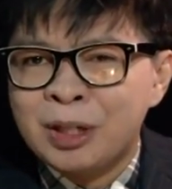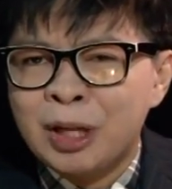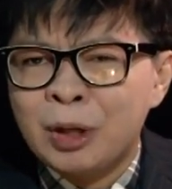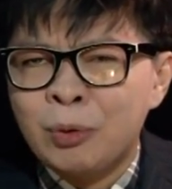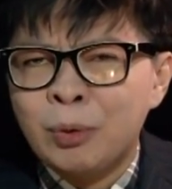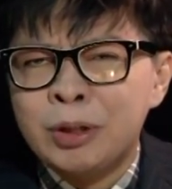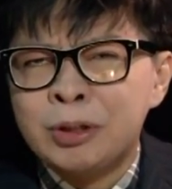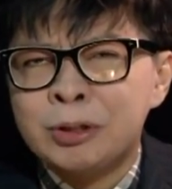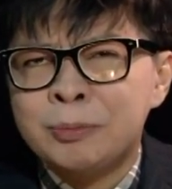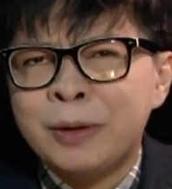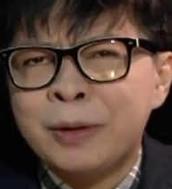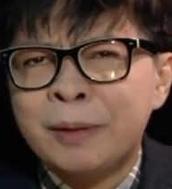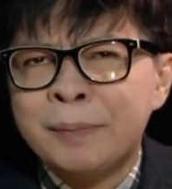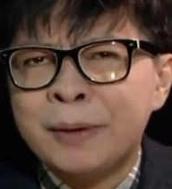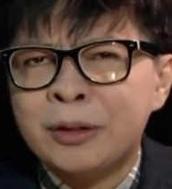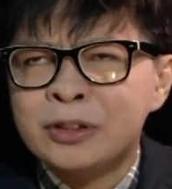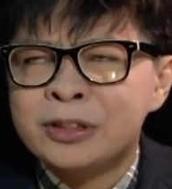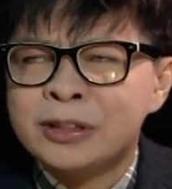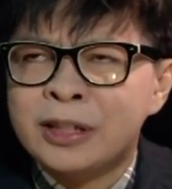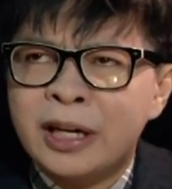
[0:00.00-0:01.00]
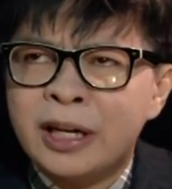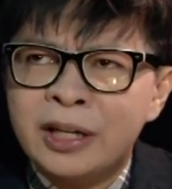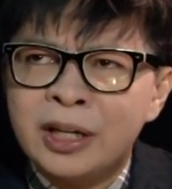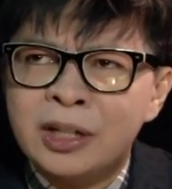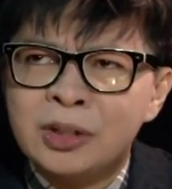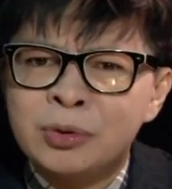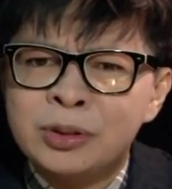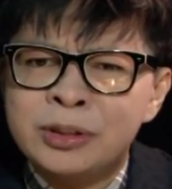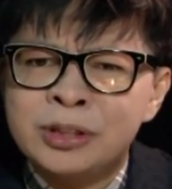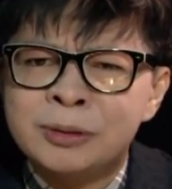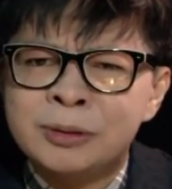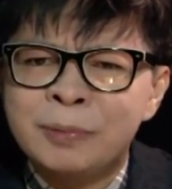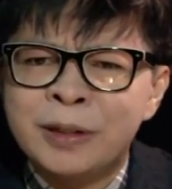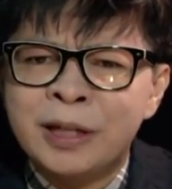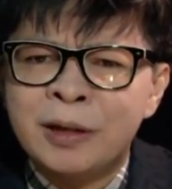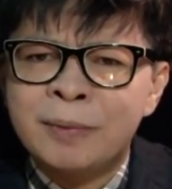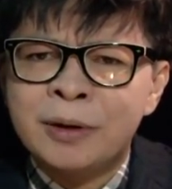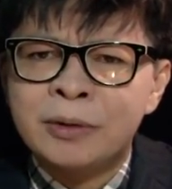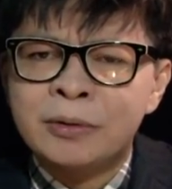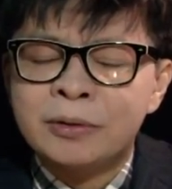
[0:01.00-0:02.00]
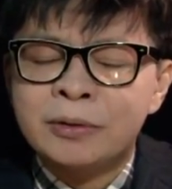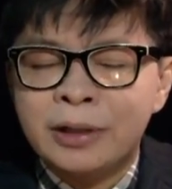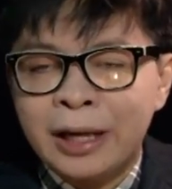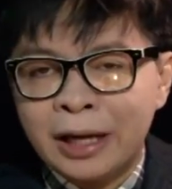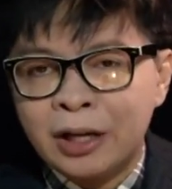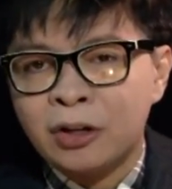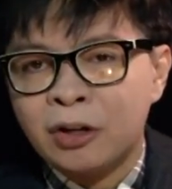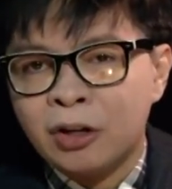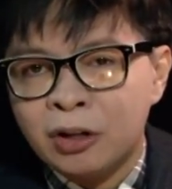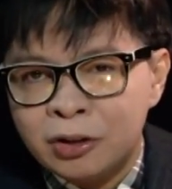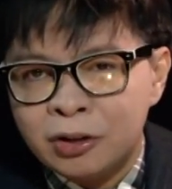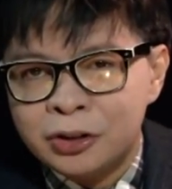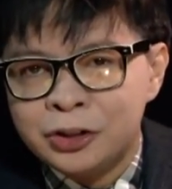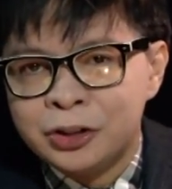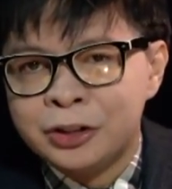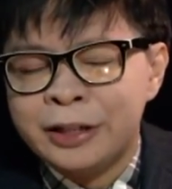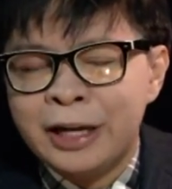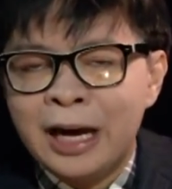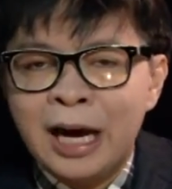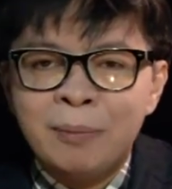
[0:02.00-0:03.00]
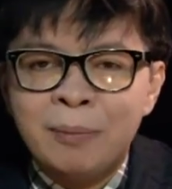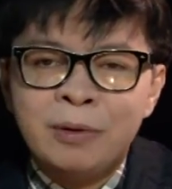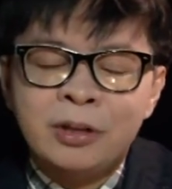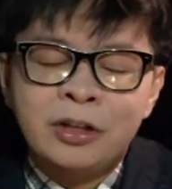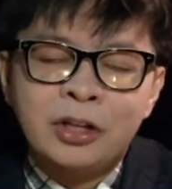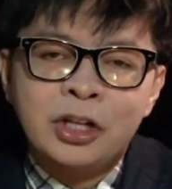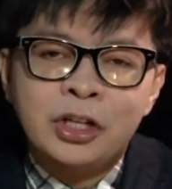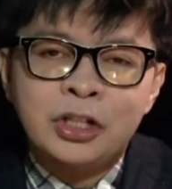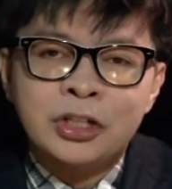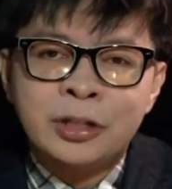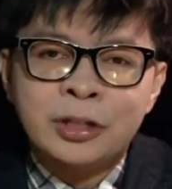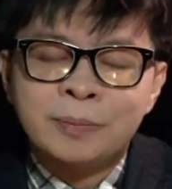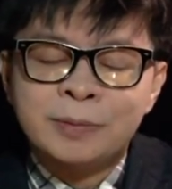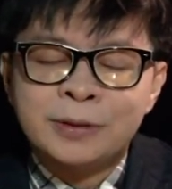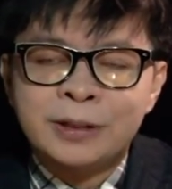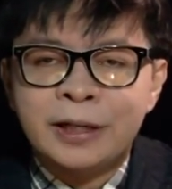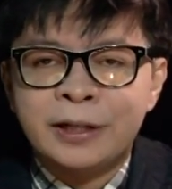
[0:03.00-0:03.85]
And when we speak about science, we speak about technology, the application of